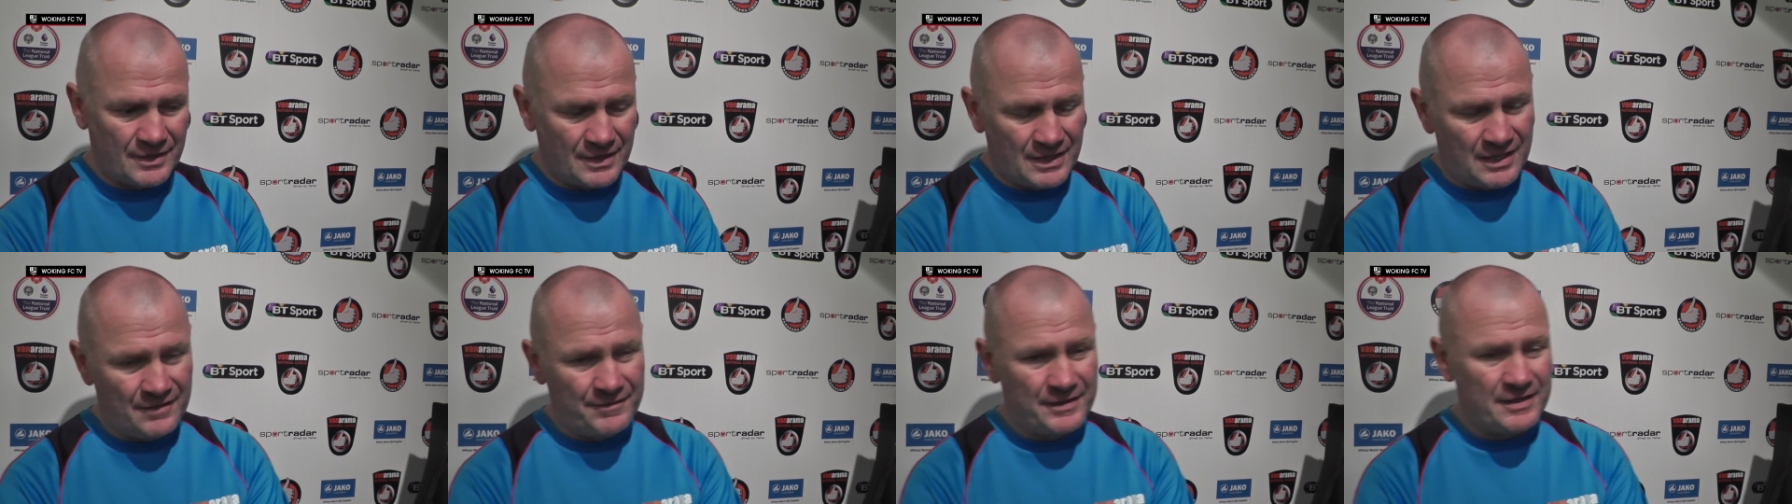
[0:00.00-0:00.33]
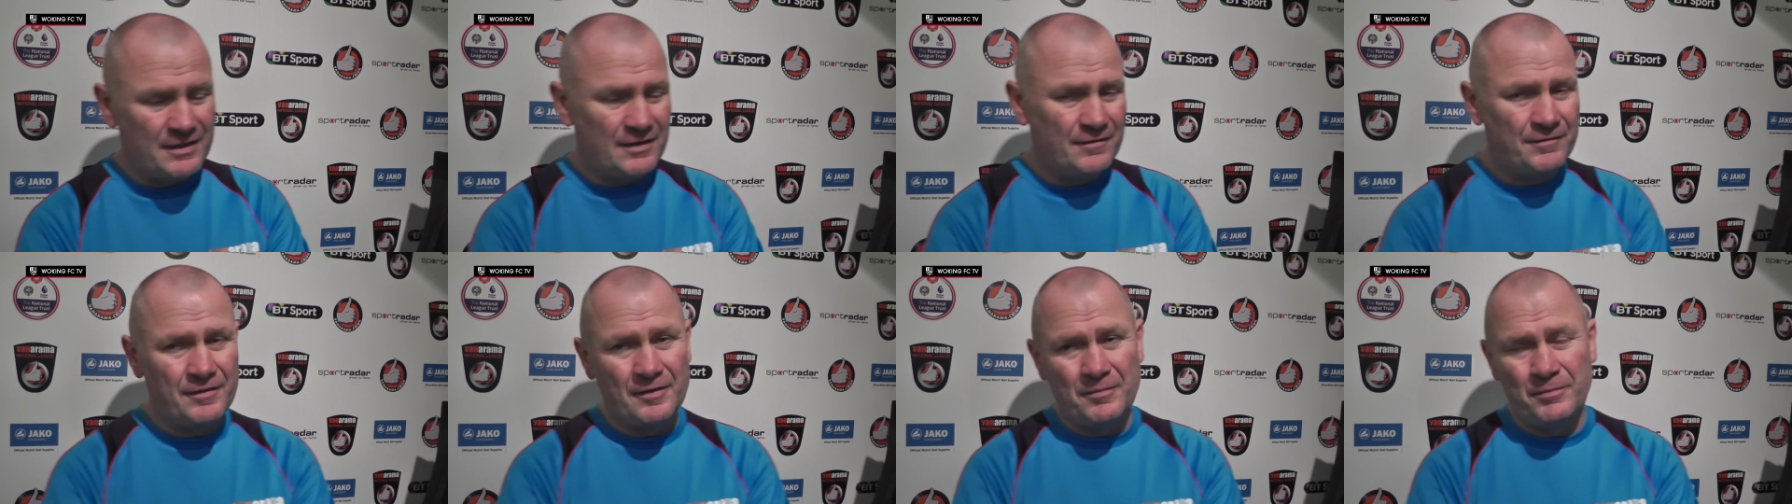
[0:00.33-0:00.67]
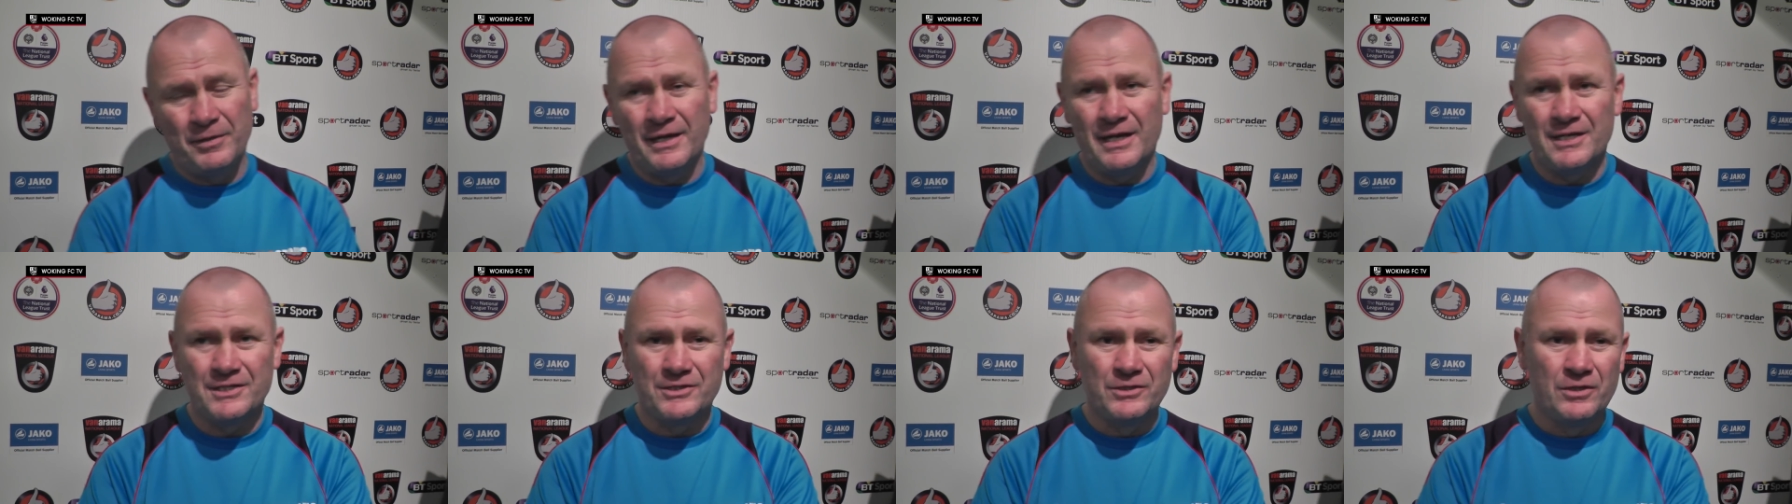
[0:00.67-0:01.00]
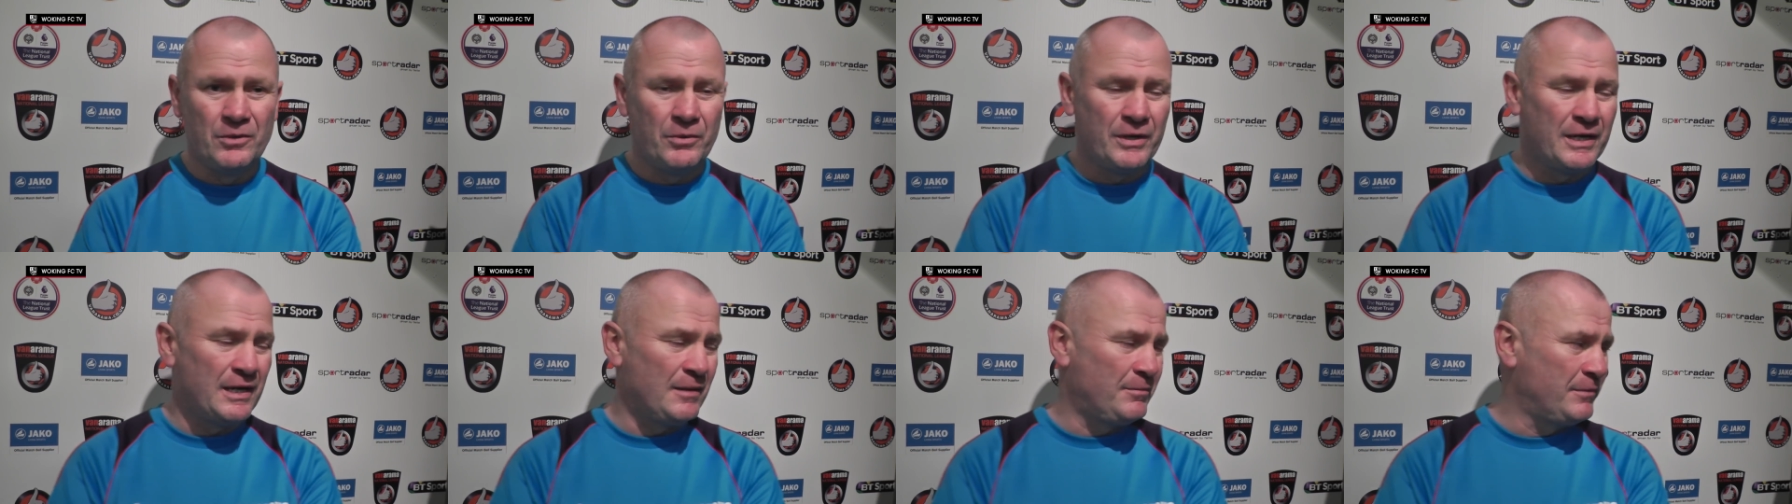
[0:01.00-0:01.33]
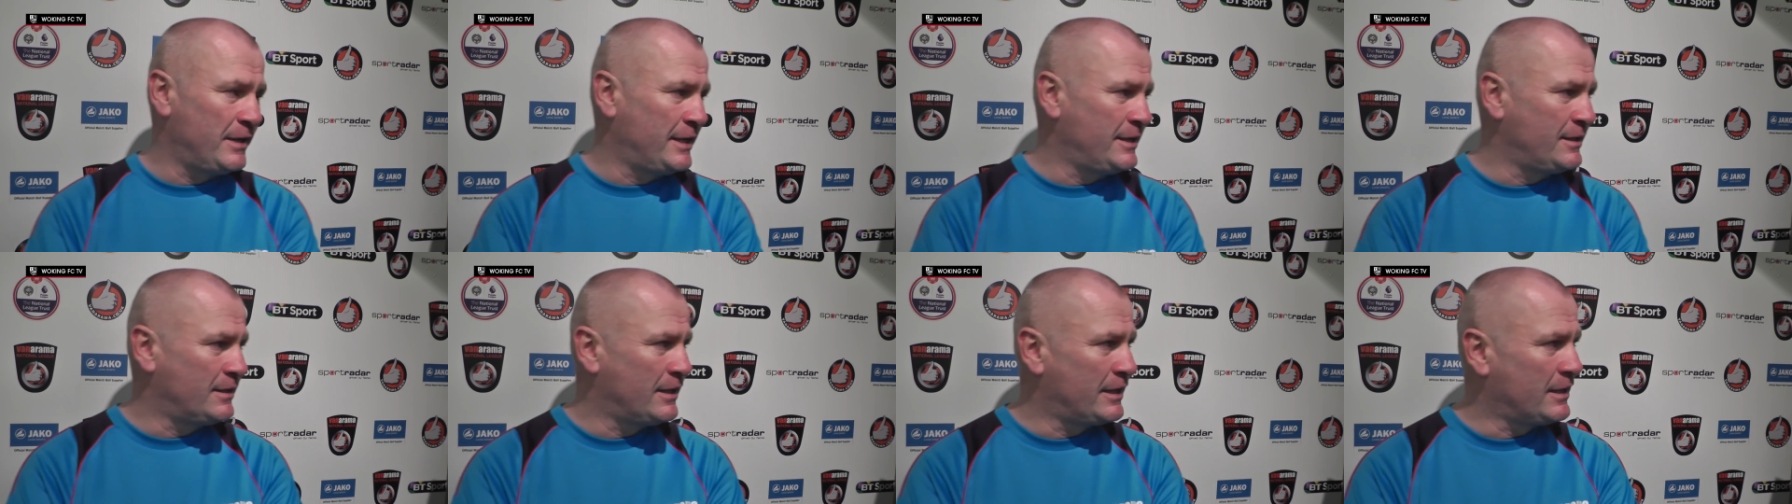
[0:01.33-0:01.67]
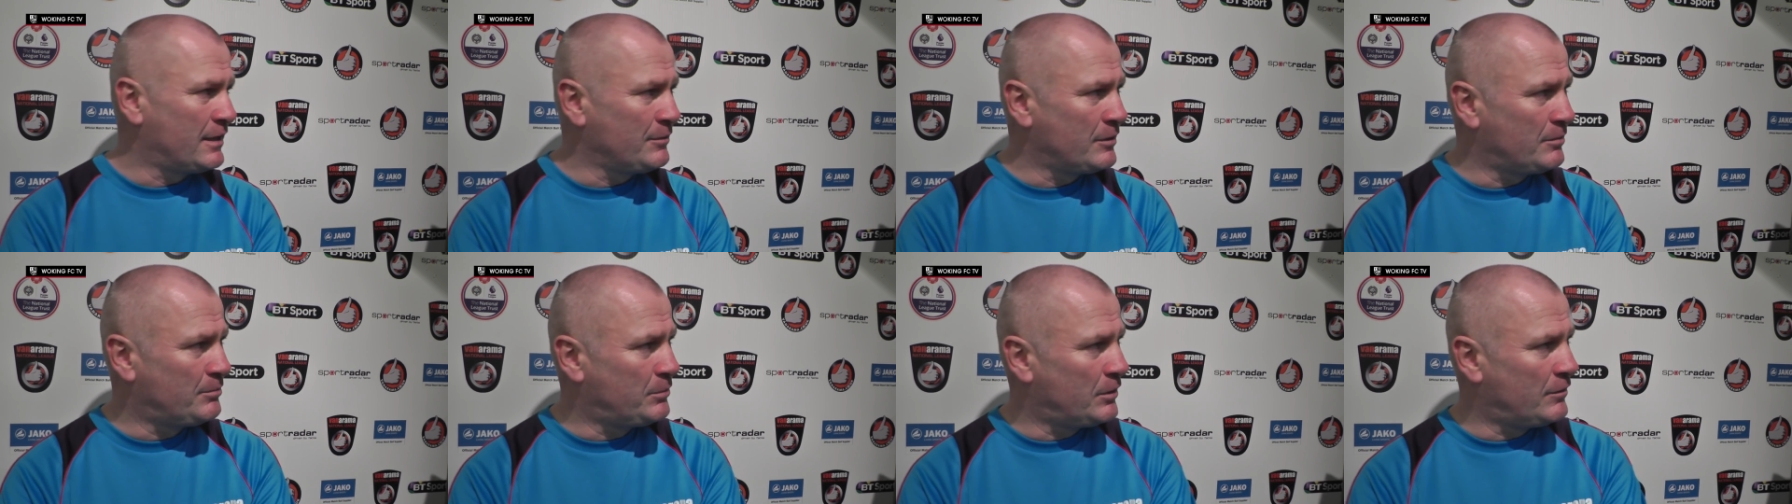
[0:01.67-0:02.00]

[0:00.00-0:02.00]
I think if, you ask me what I'm like, I'm not